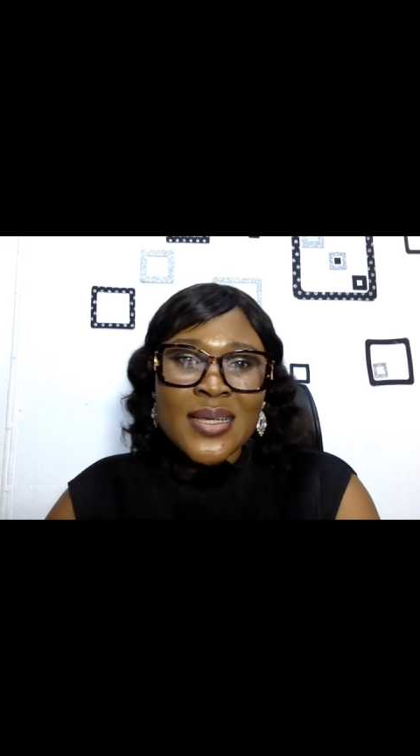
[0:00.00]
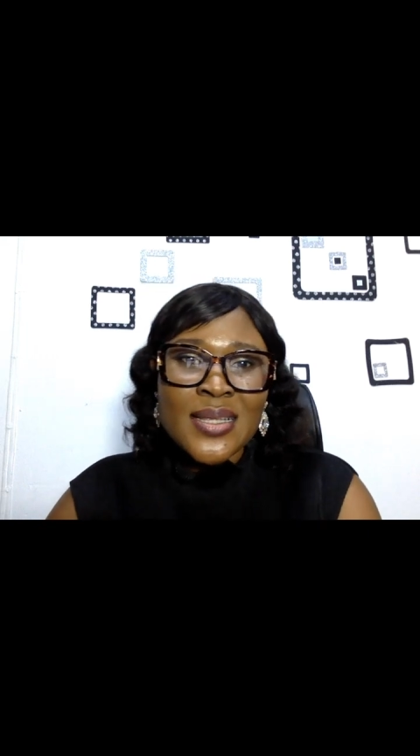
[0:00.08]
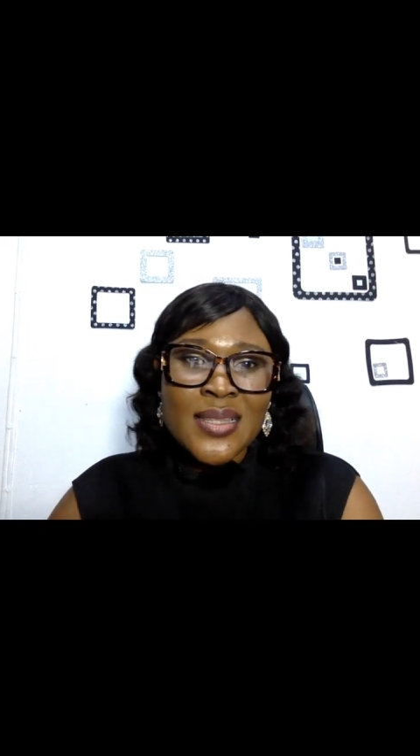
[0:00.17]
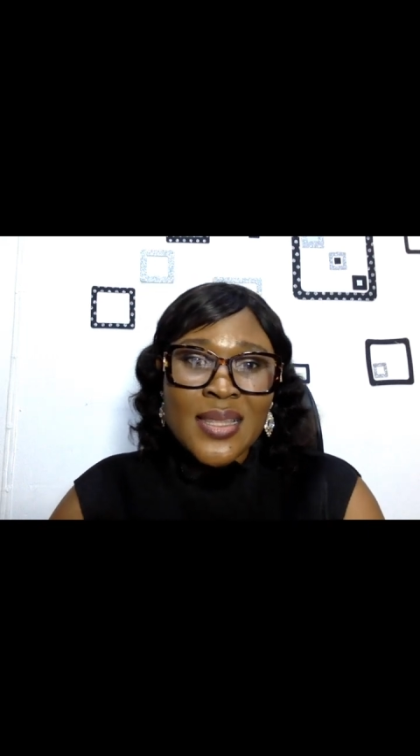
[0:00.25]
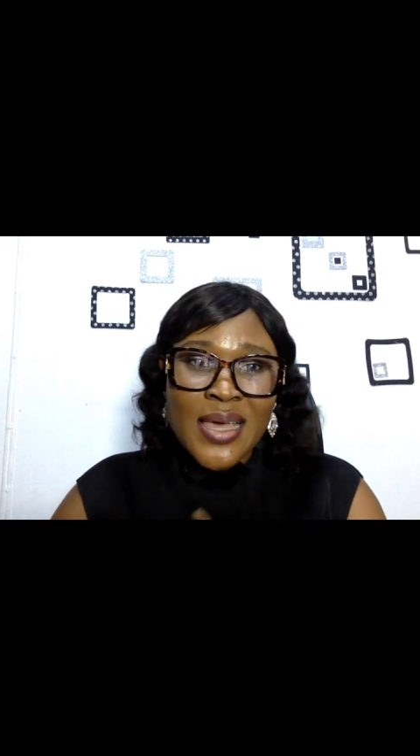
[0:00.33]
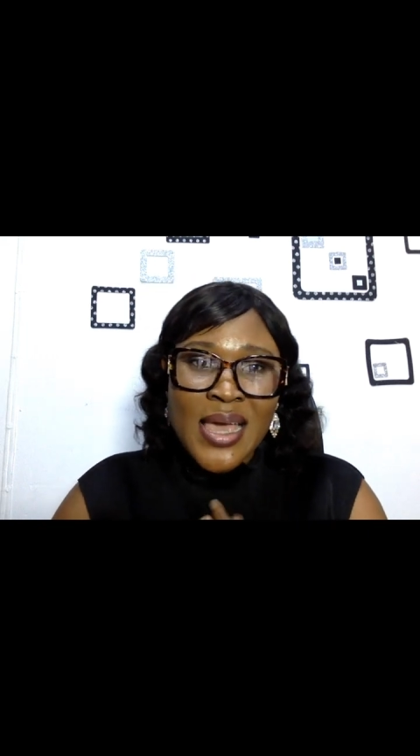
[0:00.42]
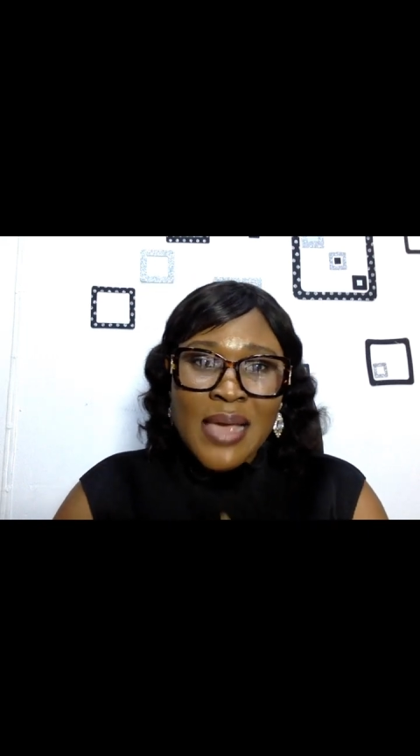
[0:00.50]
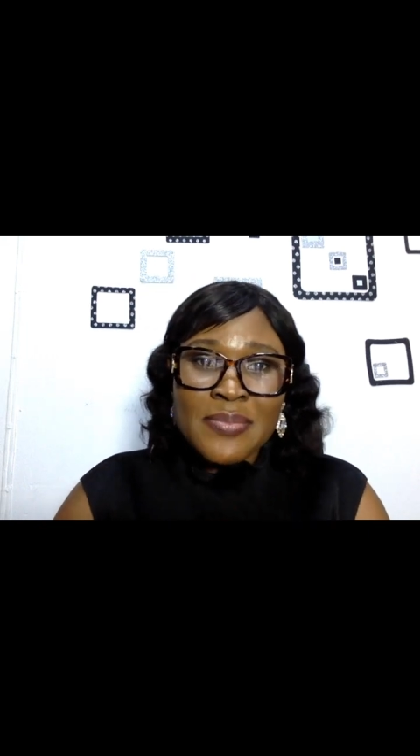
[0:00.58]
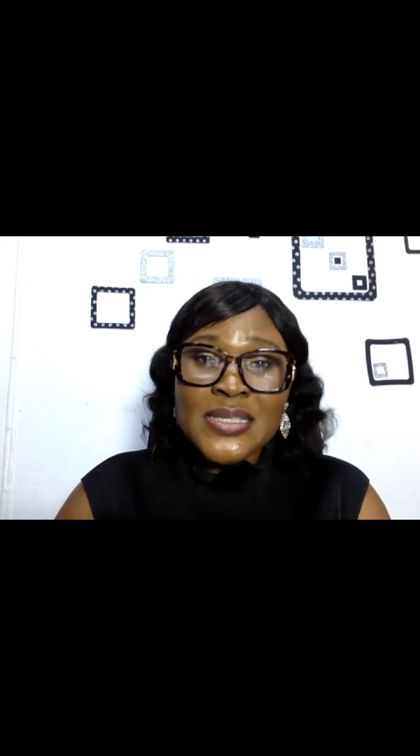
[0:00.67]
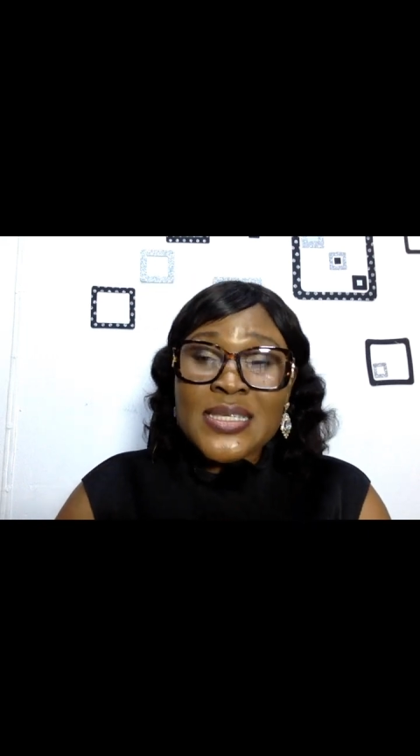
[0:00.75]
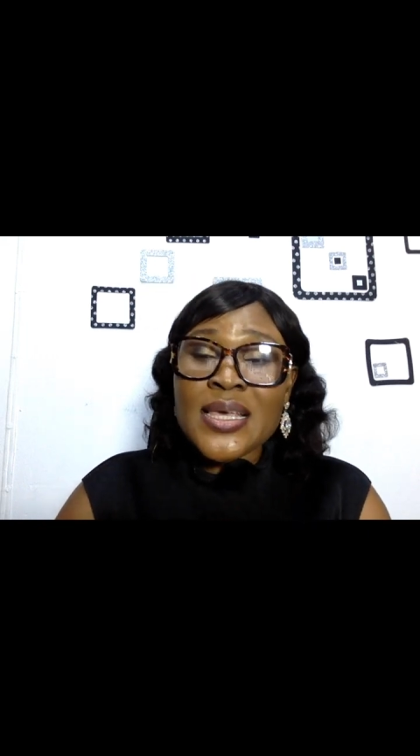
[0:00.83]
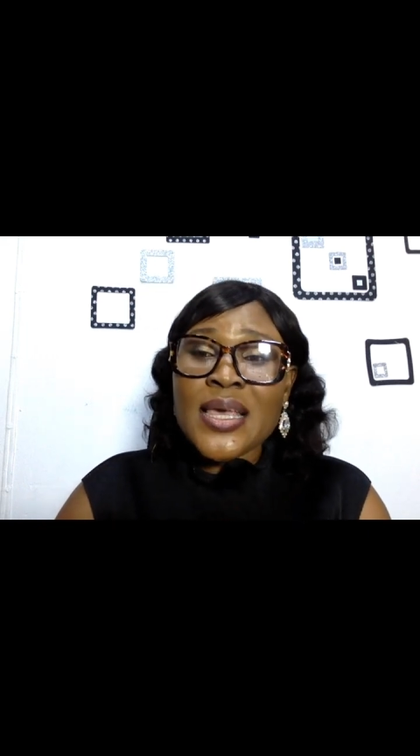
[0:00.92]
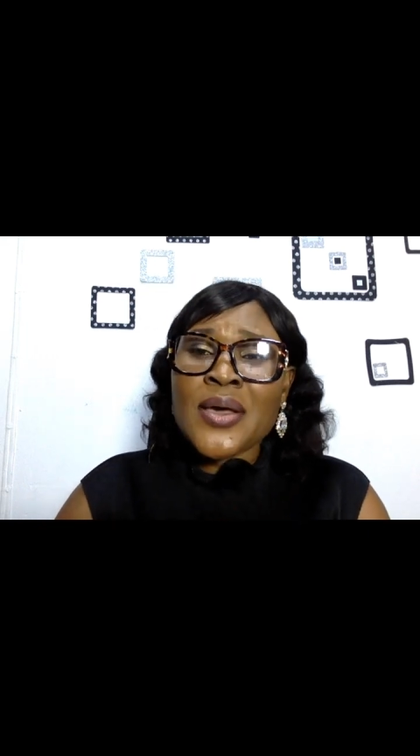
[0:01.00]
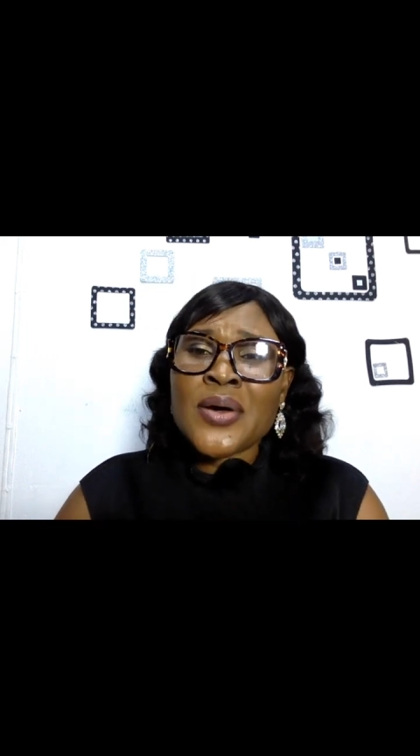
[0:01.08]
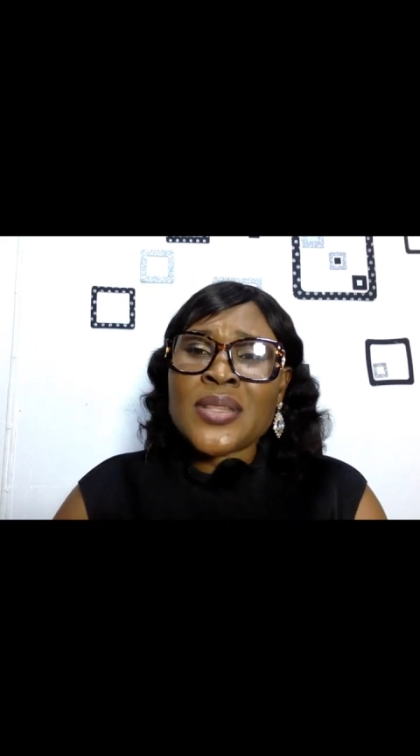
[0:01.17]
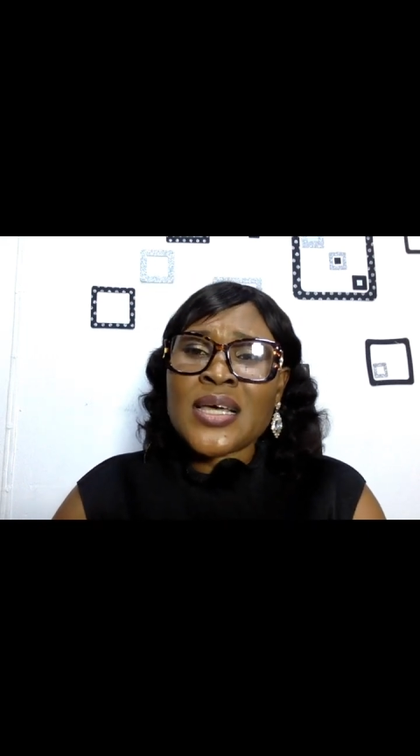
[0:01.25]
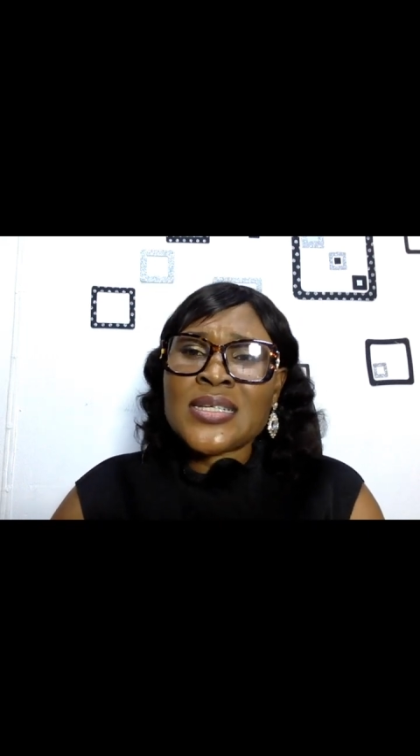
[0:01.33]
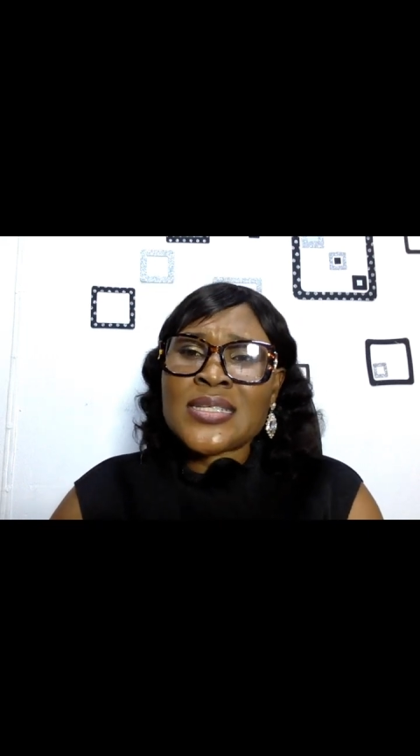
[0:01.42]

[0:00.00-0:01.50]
The MCA under